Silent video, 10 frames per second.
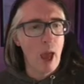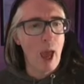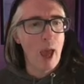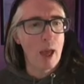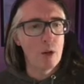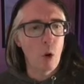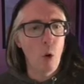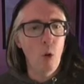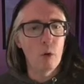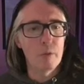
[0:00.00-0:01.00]
And
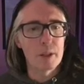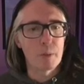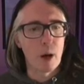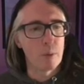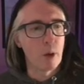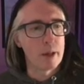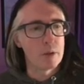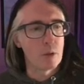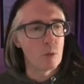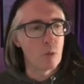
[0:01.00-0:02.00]
all of these
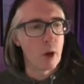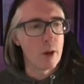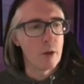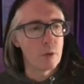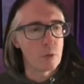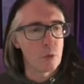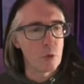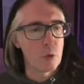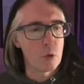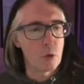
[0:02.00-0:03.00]
pipelines run
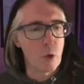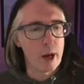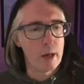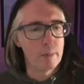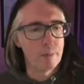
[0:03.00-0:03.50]
through Ukraine